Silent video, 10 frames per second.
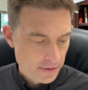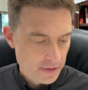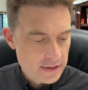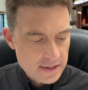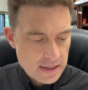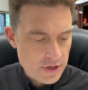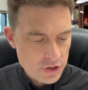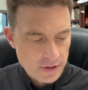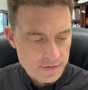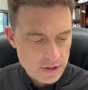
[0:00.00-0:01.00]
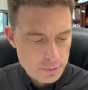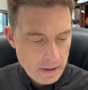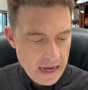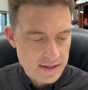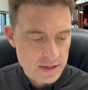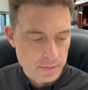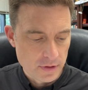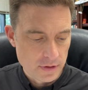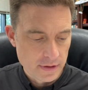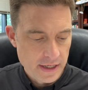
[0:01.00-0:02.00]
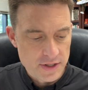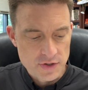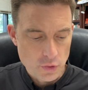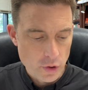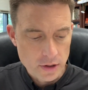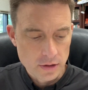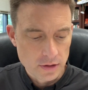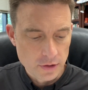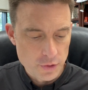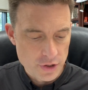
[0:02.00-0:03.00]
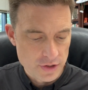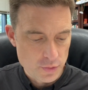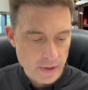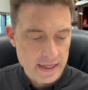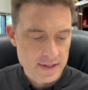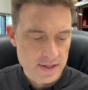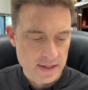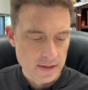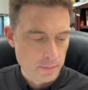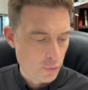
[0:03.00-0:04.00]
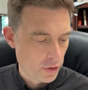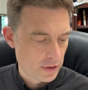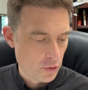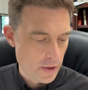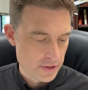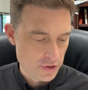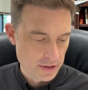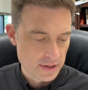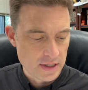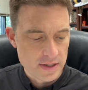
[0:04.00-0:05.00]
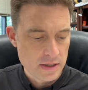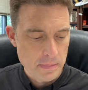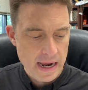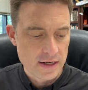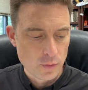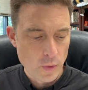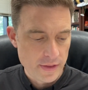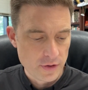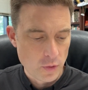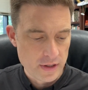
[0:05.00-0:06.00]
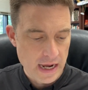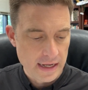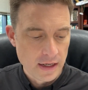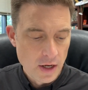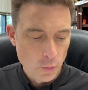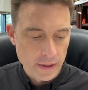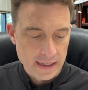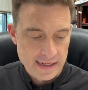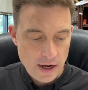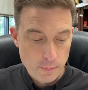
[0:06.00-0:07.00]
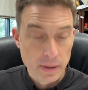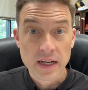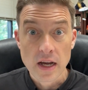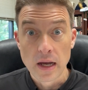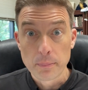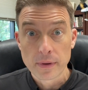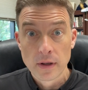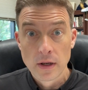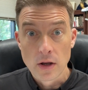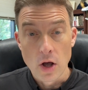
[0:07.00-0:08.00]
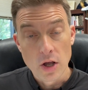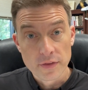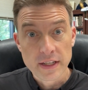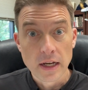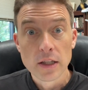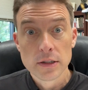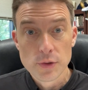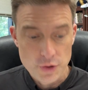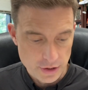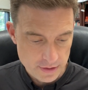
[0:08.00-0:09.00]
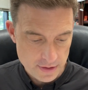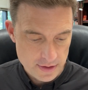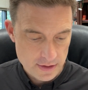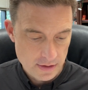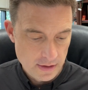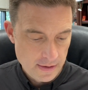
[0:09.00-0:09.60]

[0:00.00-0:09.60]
The discussion of such possible historical allusions raises an important question. Does it matter whether or not we can now pick up all the allusions?